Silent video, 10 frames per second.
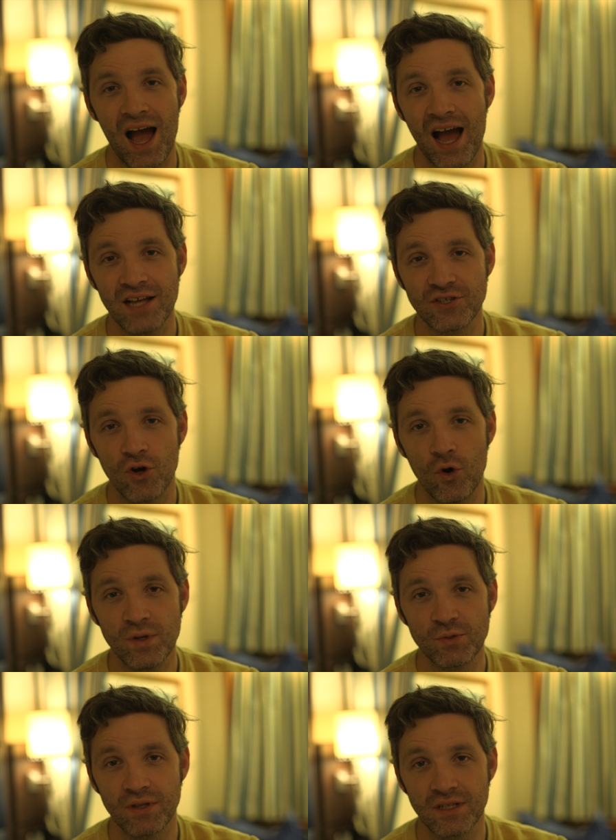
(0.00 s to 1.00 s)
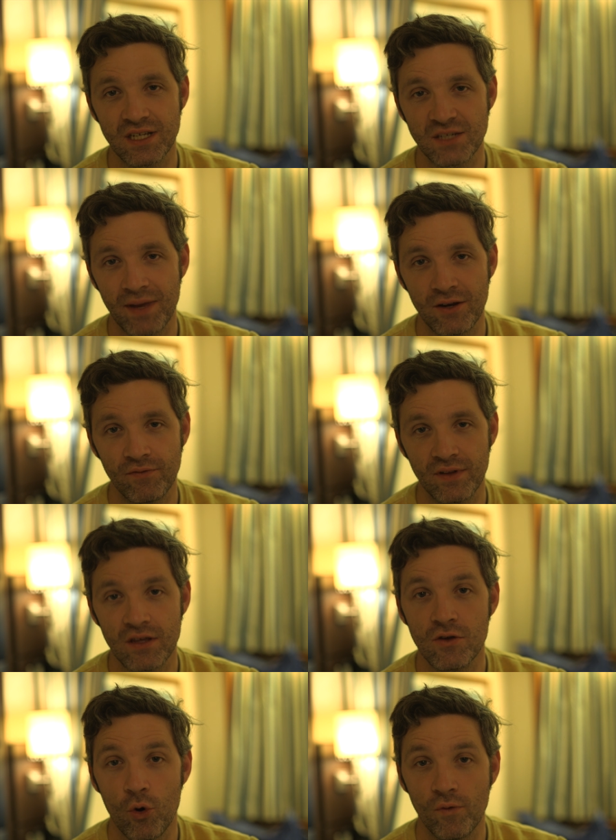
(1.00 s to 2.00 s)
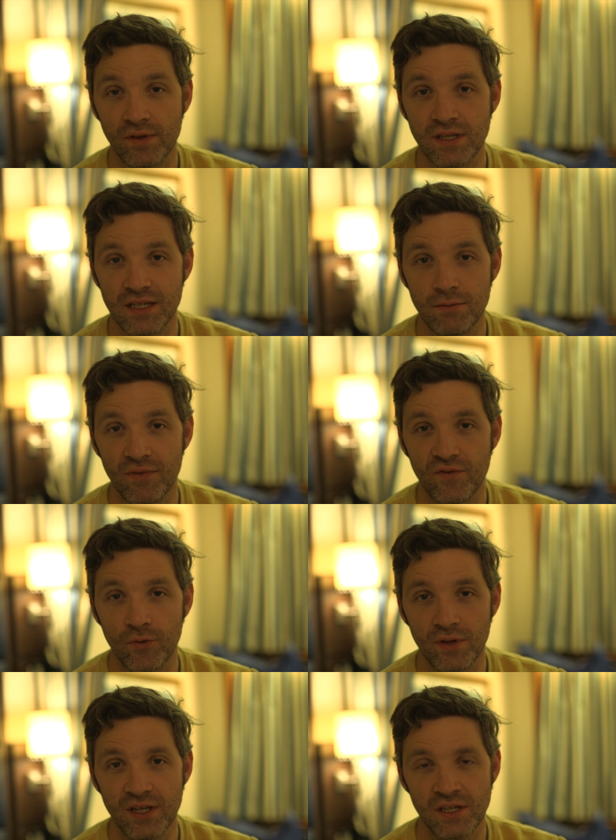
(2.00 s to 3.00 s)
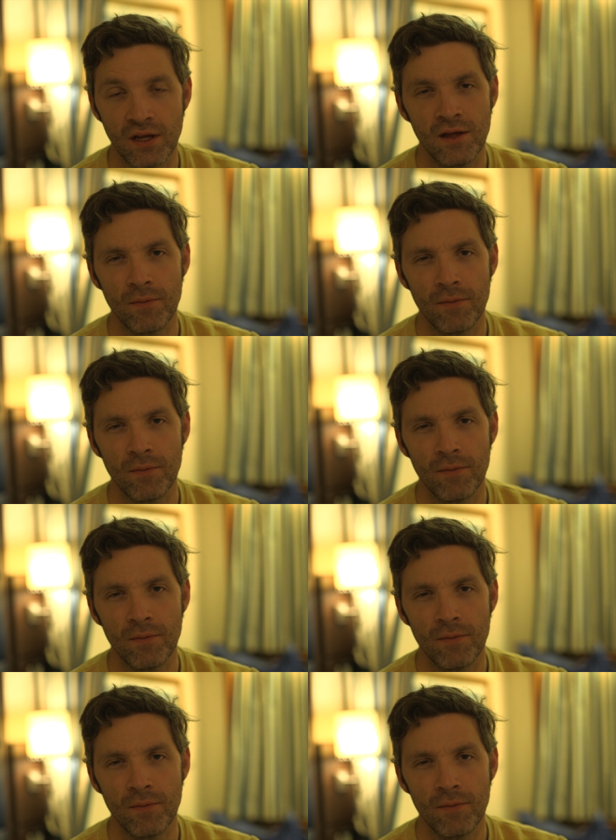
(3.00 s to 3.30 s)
As always with the dismantle video you hopefully seen before this,